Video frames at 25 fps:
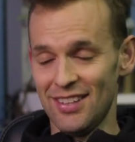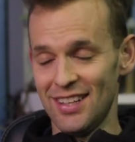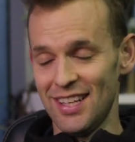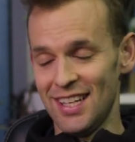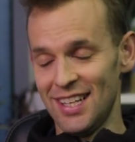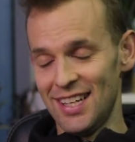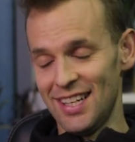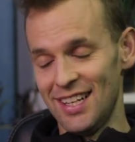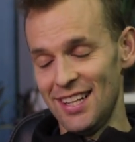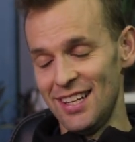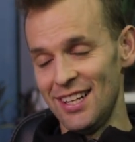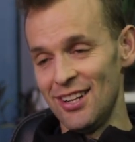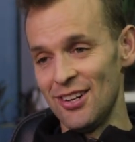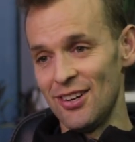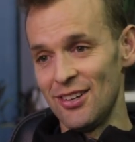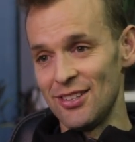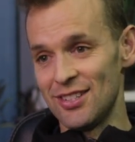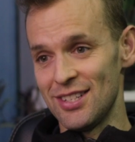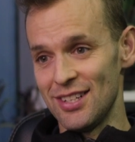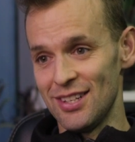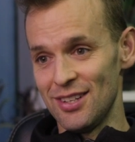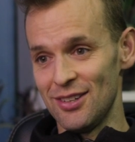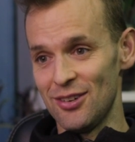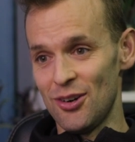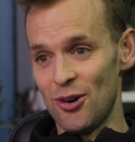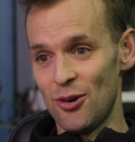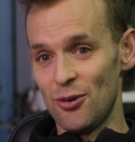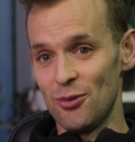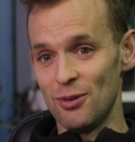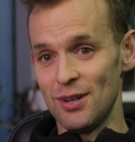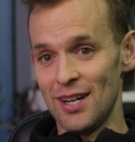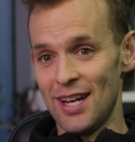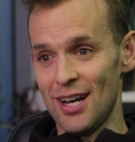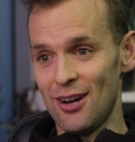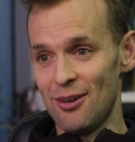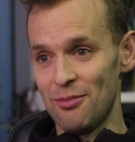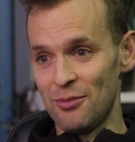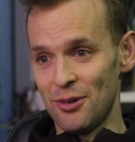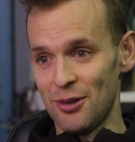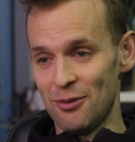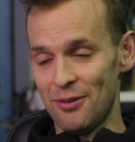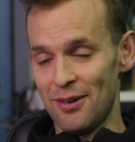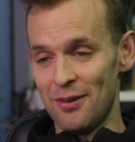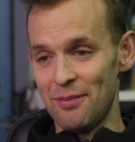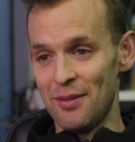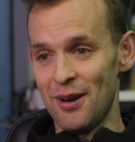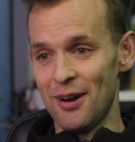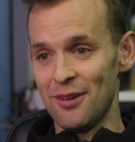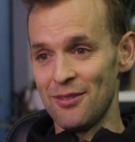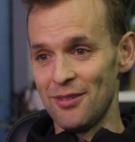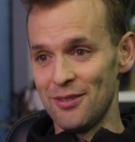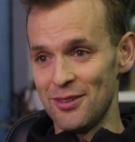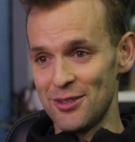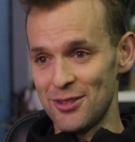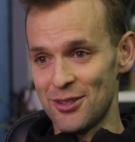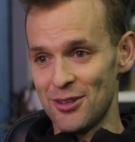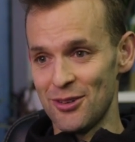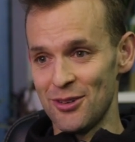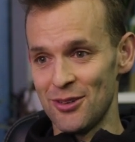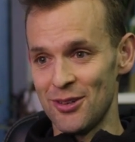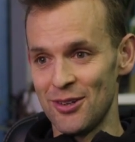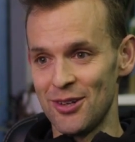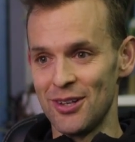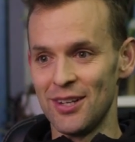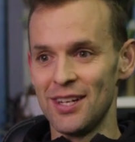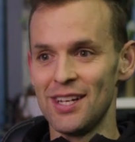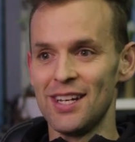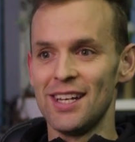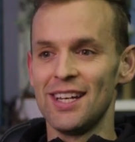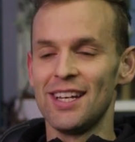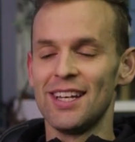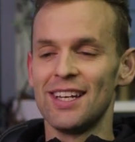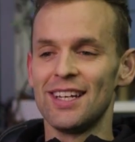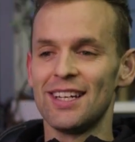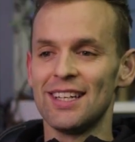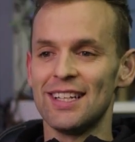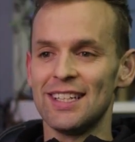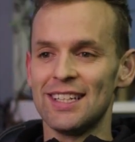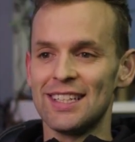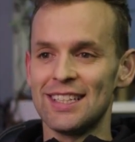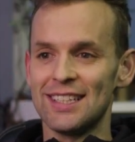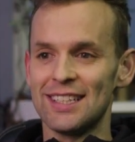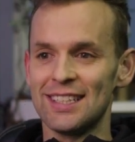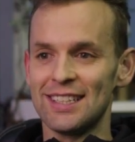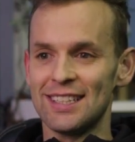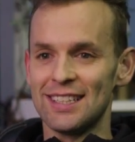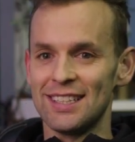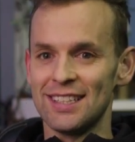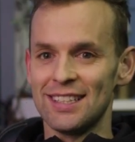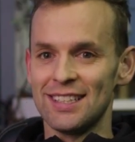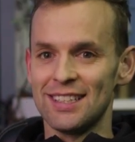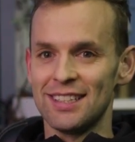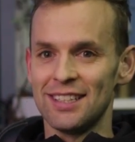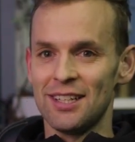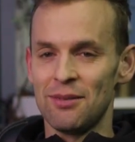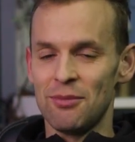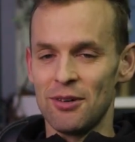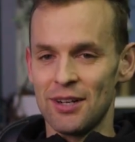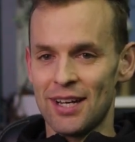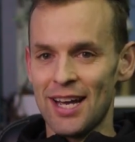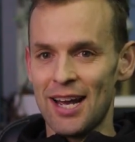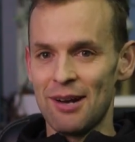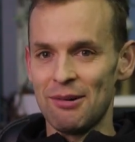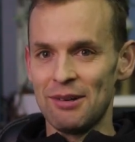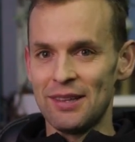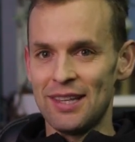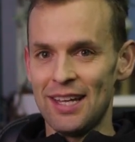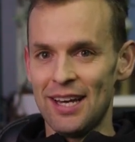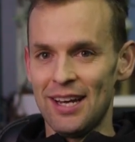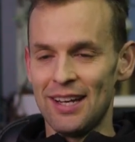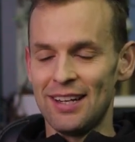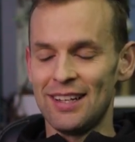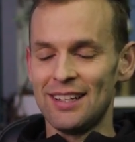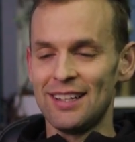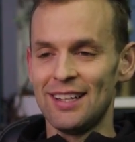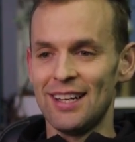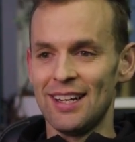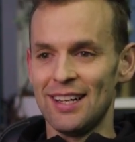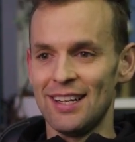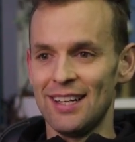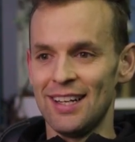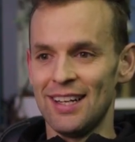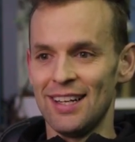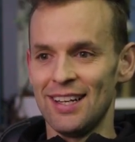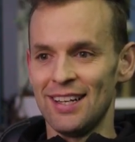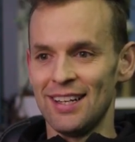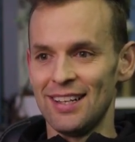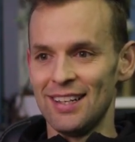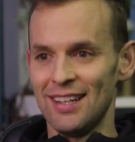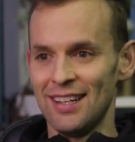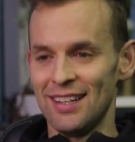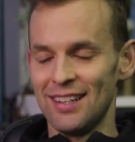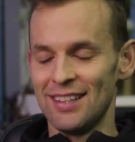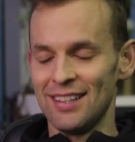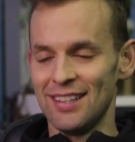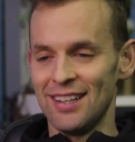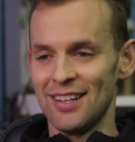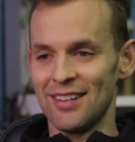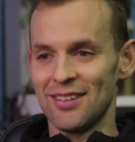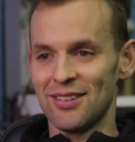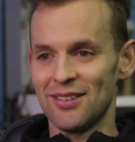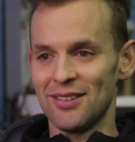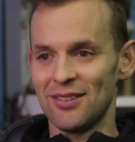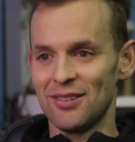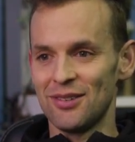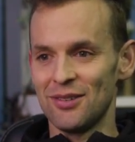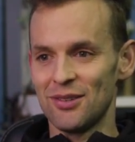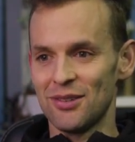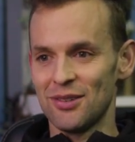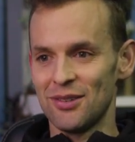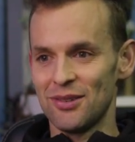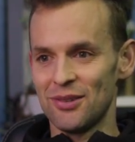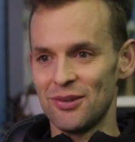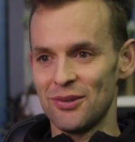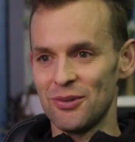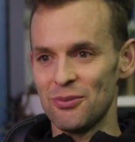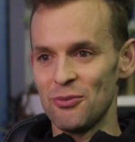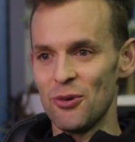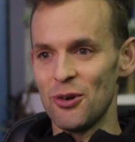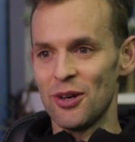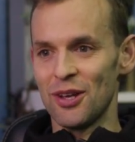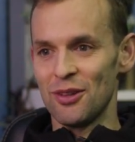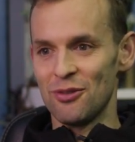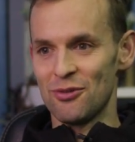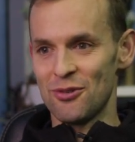and to holy hell, I'm going to run a marathon that's going to hurt. I'm okay with that, and yeah, working